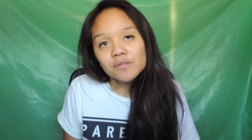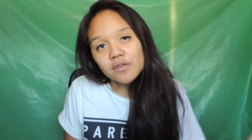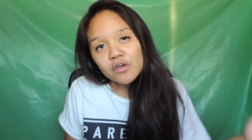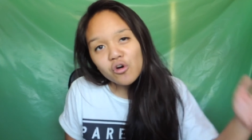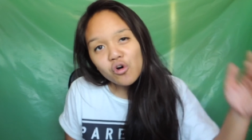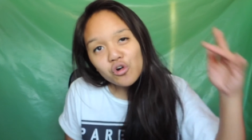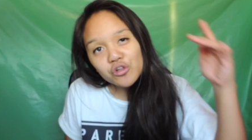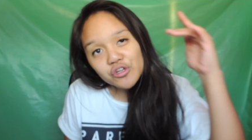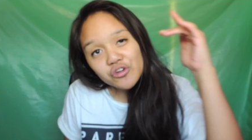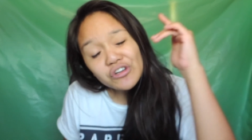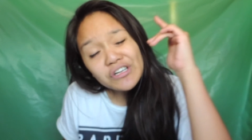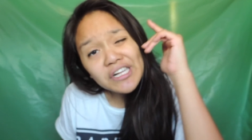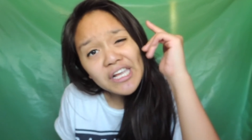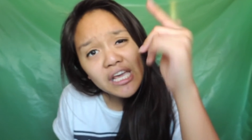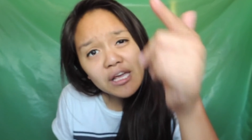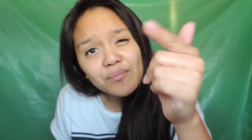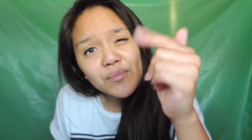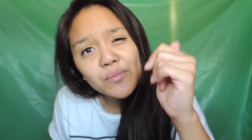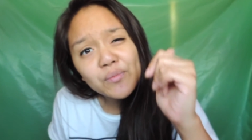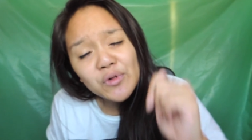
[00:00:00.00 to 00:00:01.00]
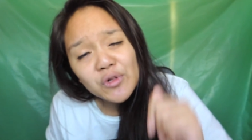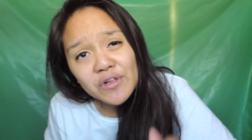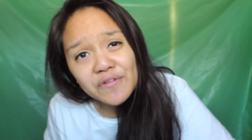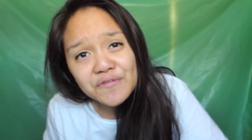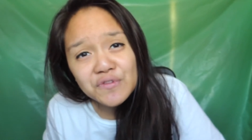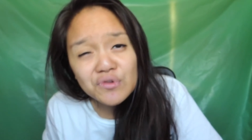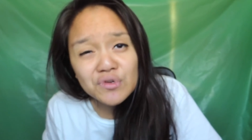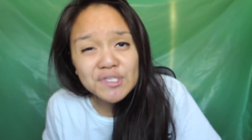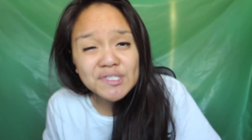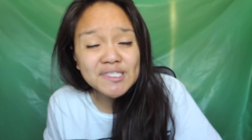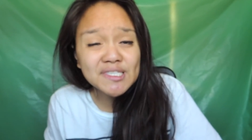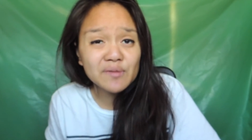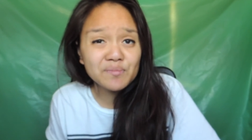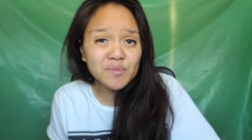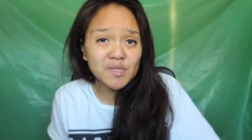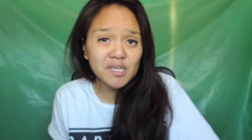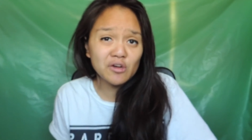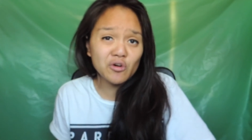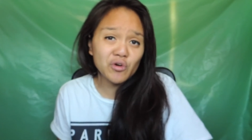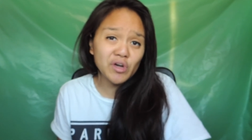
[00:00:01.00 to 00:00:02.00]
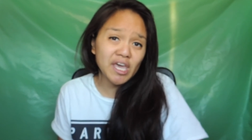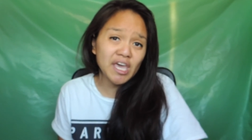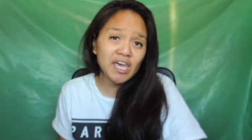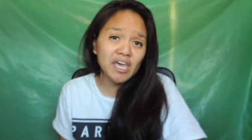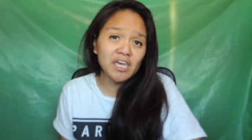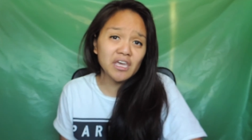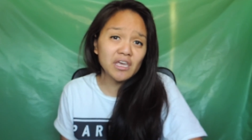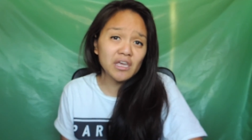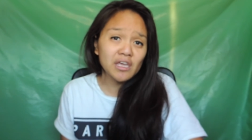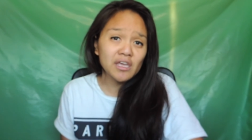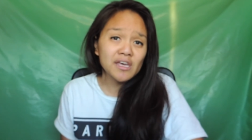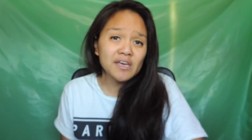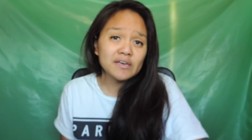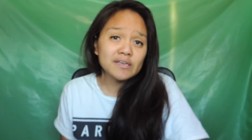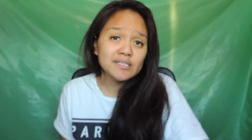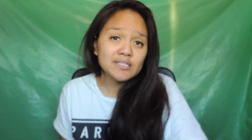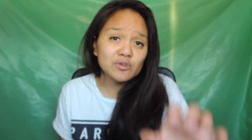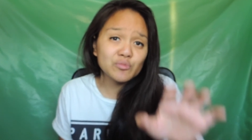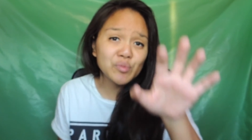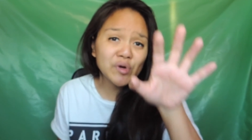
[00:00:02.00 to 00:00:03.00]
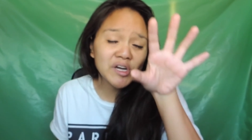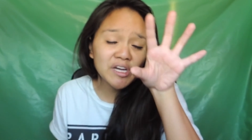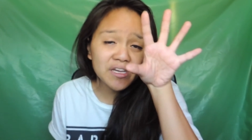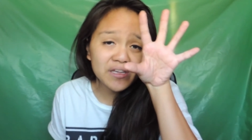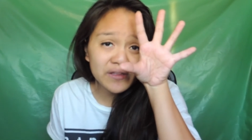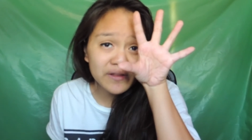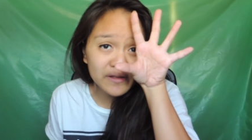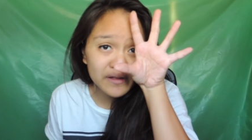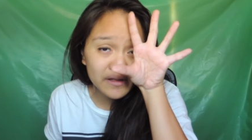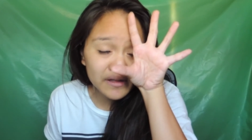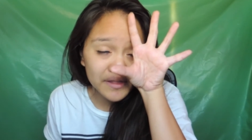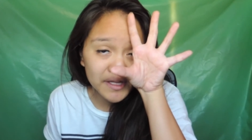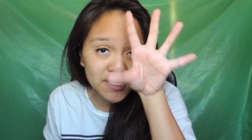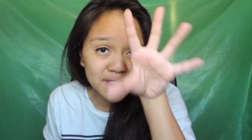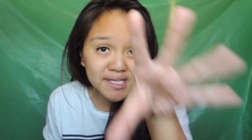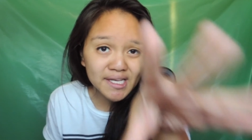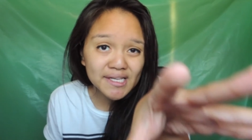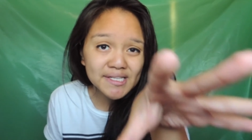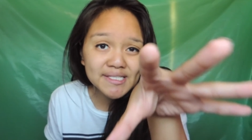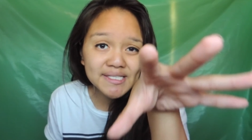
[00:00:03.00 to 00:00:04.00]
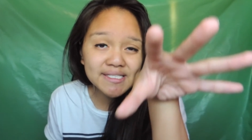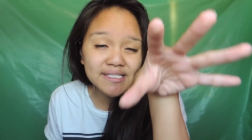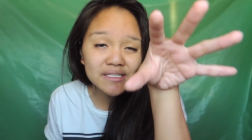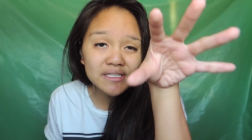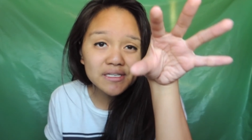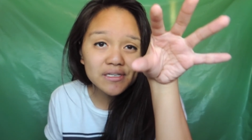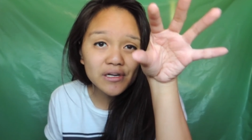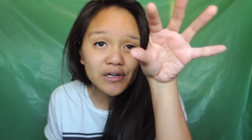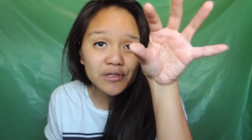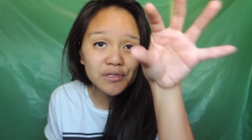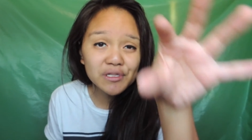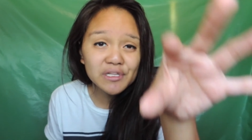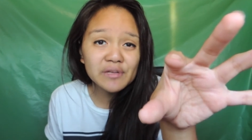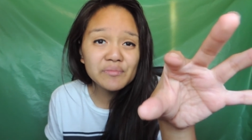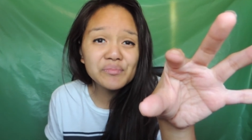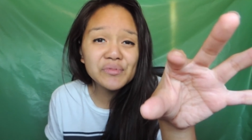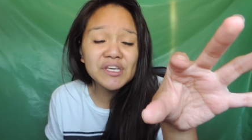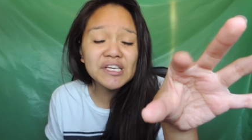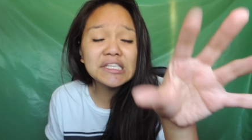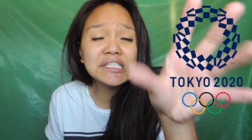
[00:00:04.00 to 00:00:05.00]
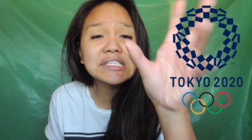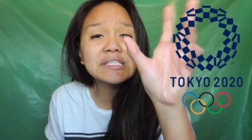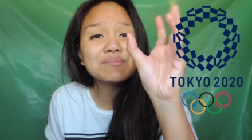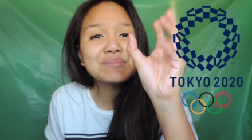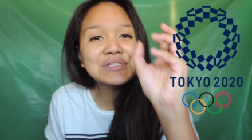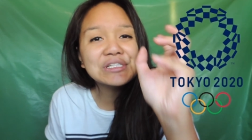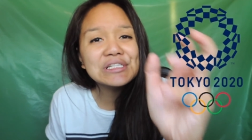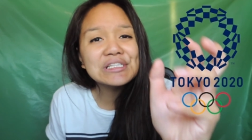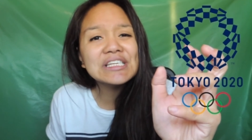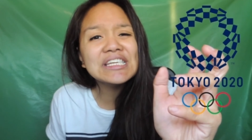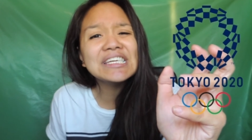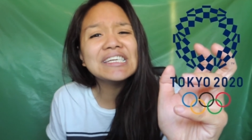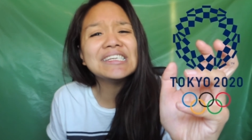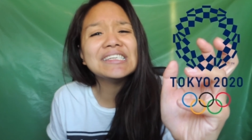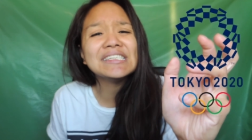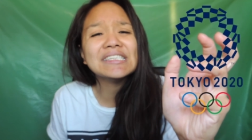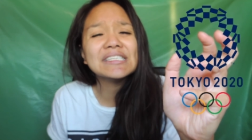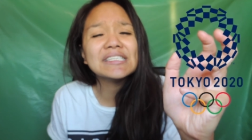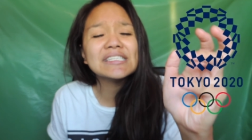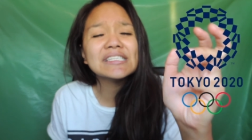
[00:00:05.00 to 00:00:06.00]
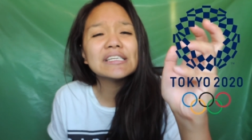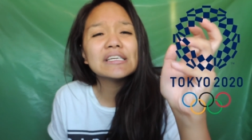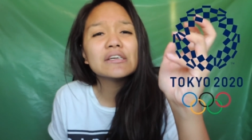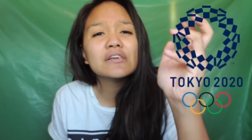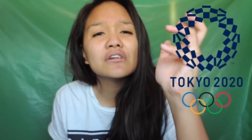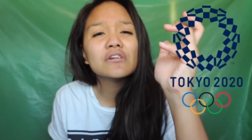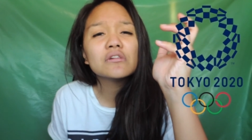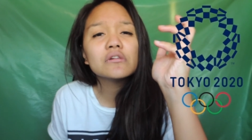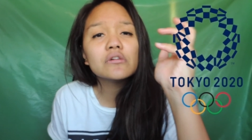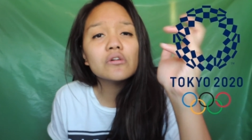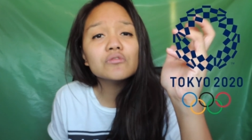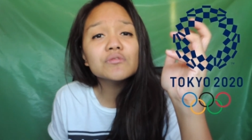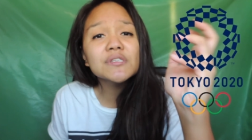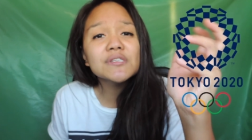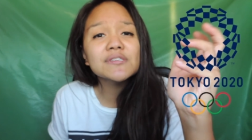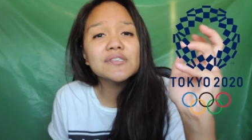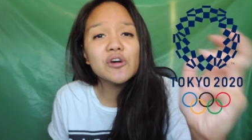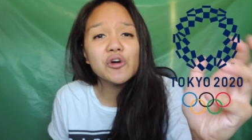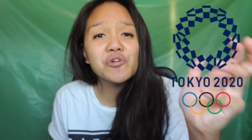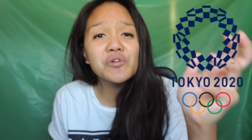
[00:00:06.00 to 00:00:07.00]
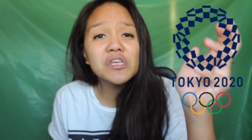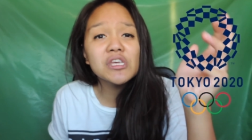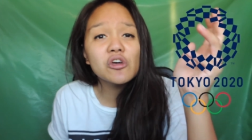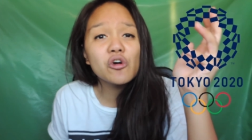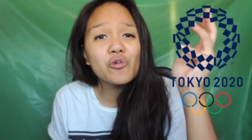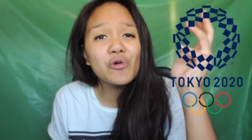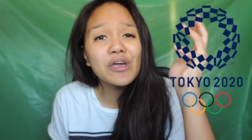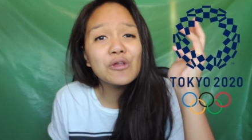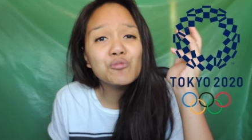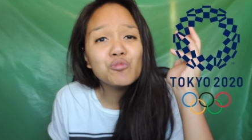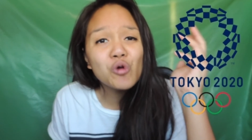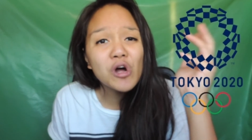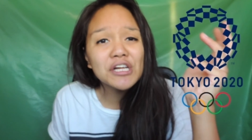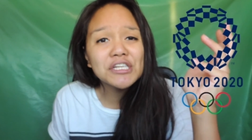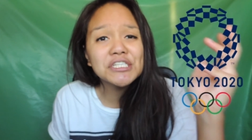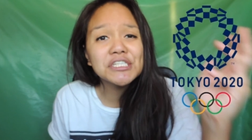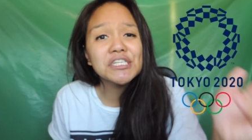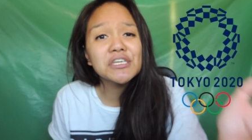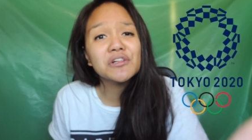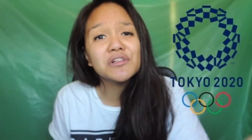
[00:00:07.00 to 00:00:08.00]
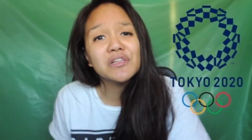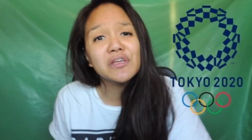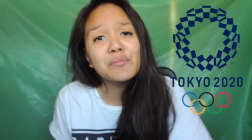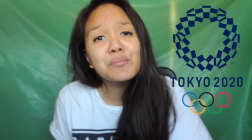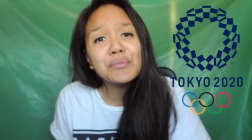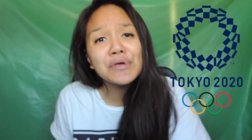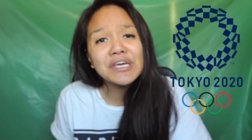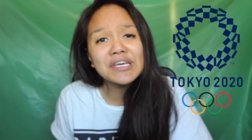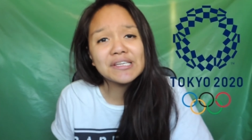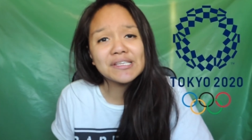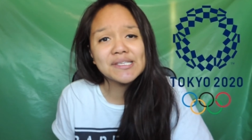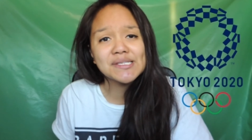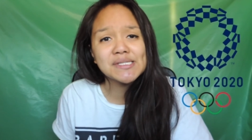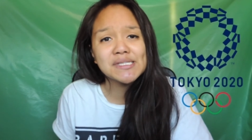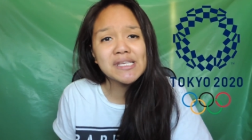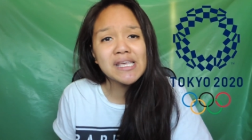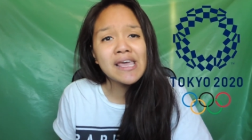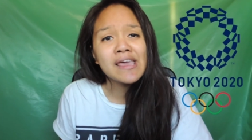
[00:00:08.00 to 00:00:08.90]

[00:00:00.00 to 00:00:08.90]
Nicole, you're capable of doing something, okay? So by the next Olympics, please go to Tokyo and watch the Olympics.